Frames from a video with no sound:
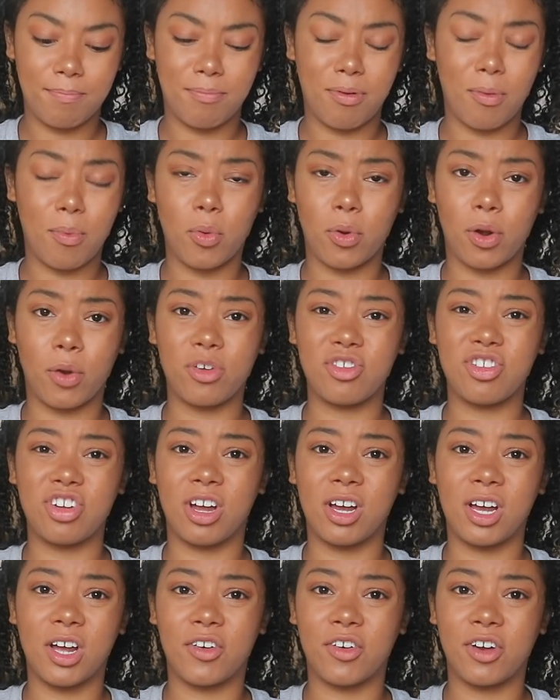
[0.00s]
probably when I was
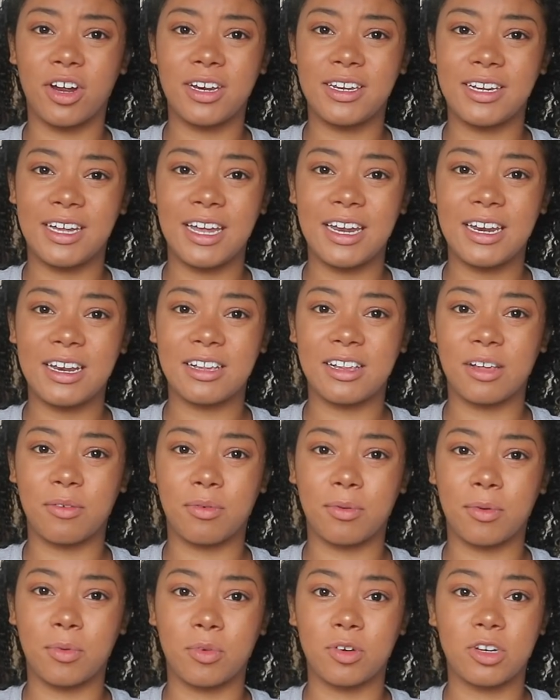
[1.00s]
younger I did, because I
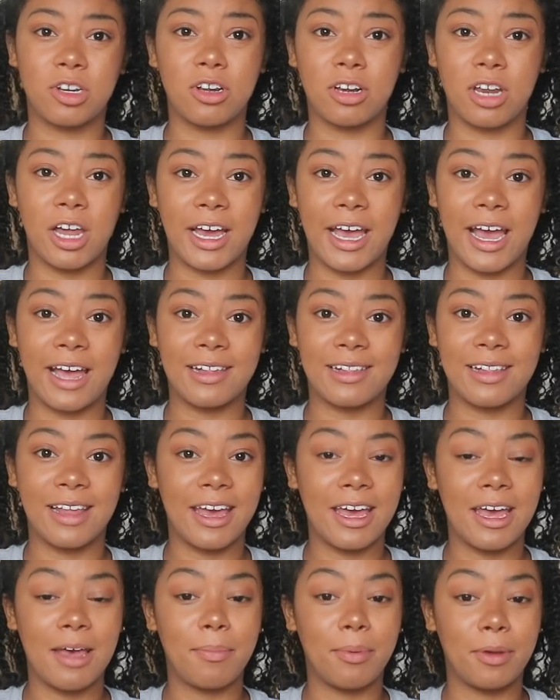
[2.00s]
probably want to look like cats
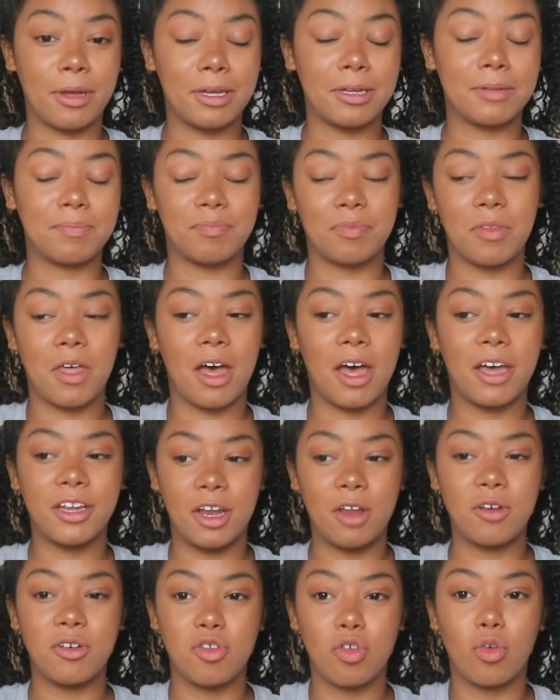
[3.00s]
later, but I
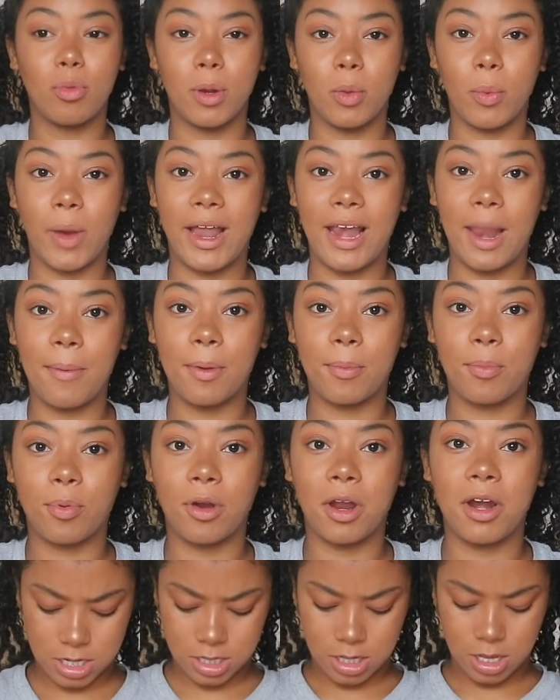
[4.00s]
don't normally wear leopard
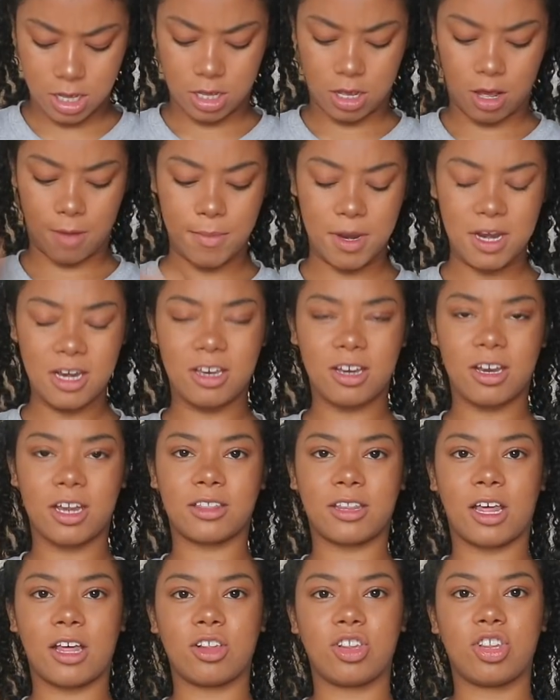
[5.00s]
print. It's like I'm into
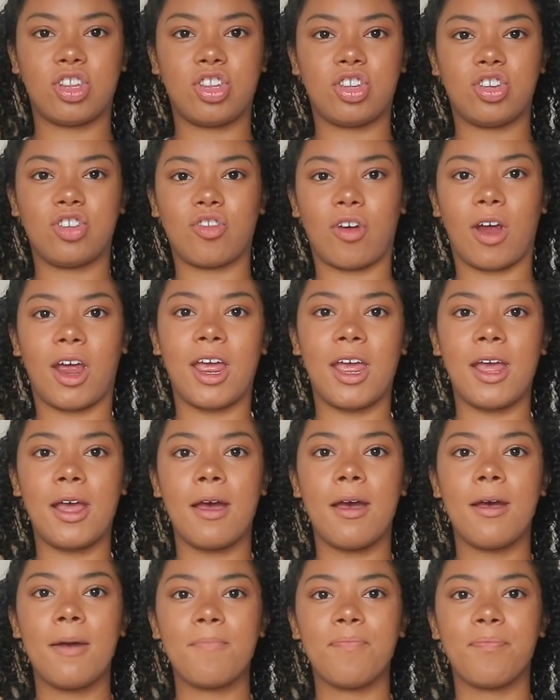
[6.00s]
like that straight
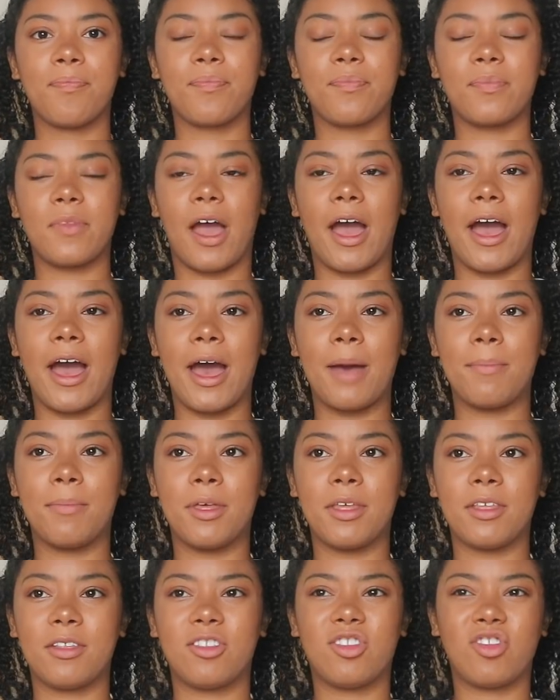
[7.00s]

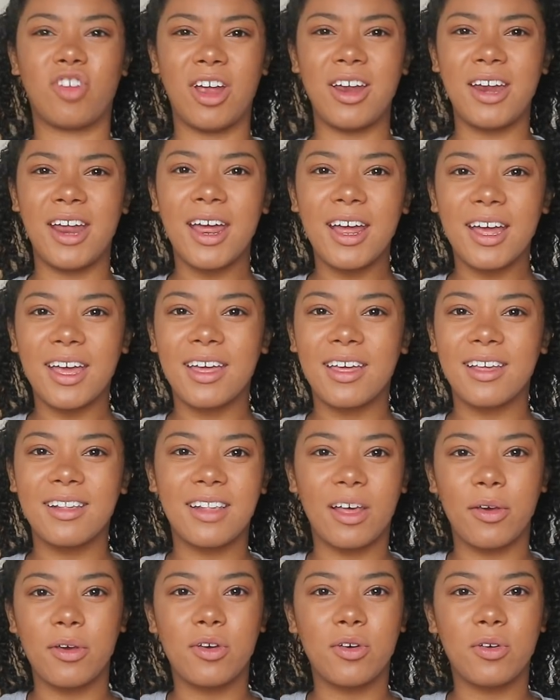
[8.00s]
neck,
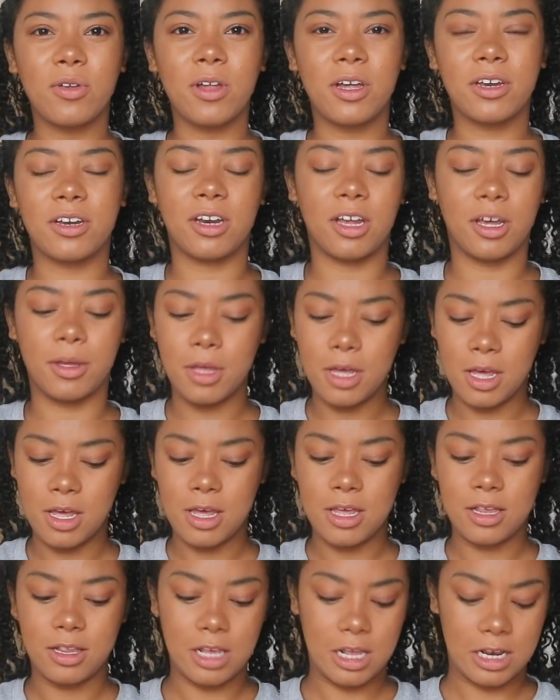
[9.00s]
is that what you call it? I don't
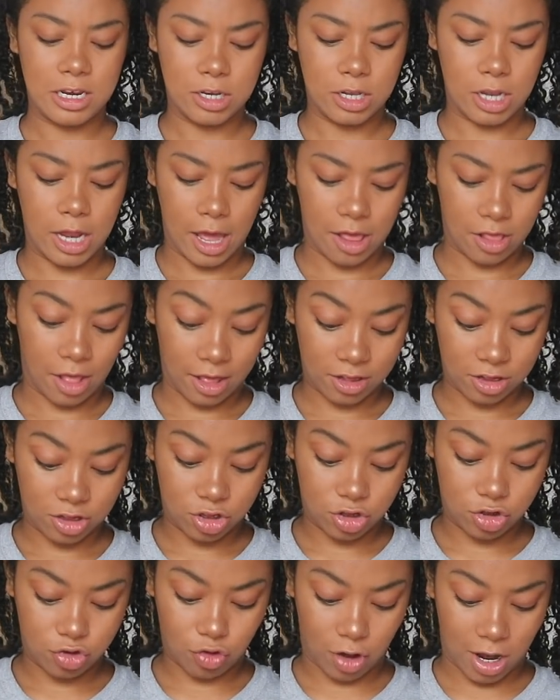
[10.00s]
know. Into like that
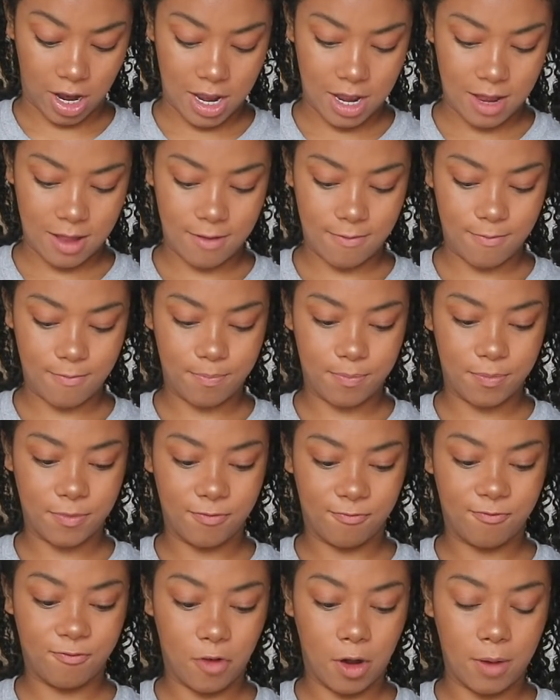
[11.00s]
straight
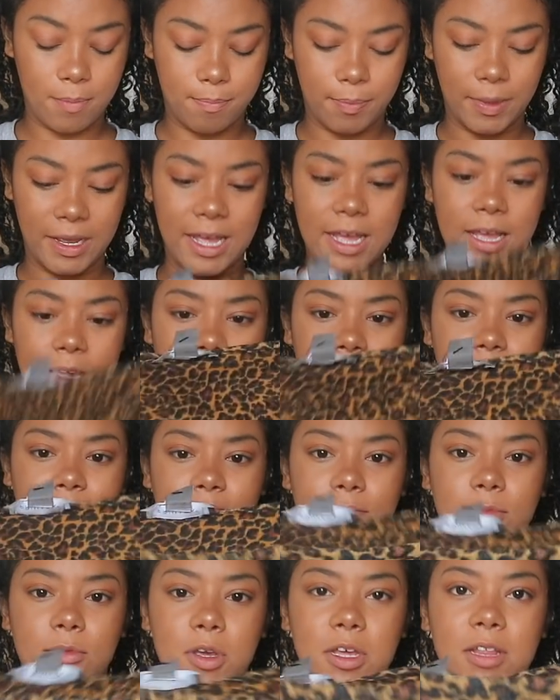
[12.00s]
front bit,
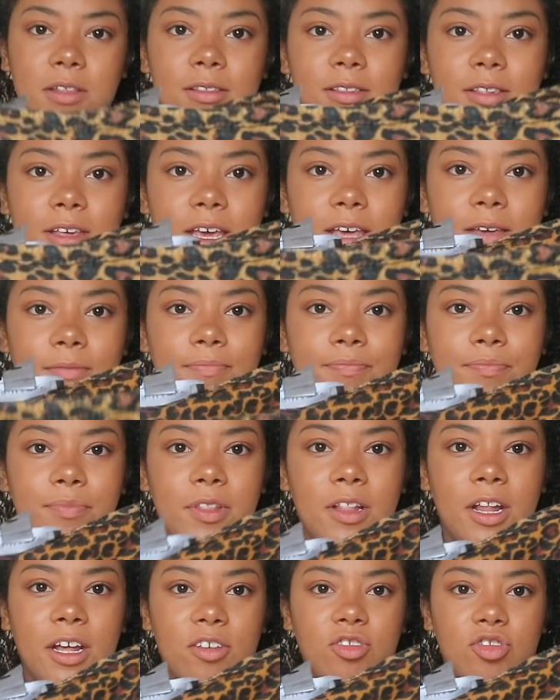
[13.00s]
you can see,
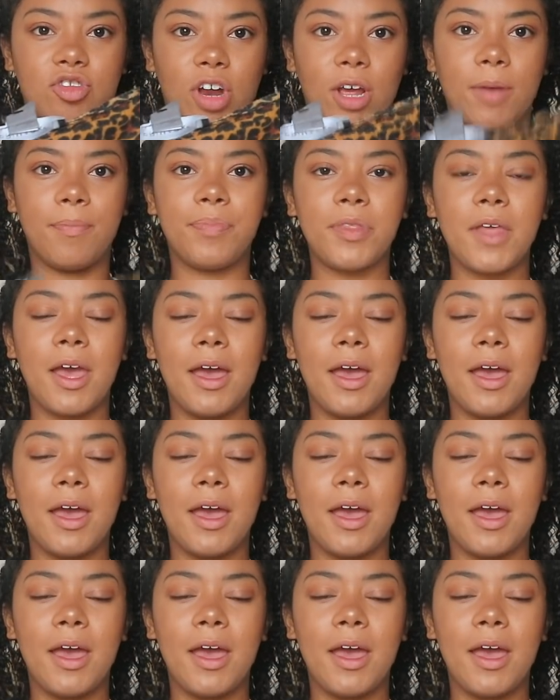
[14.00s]
like straight.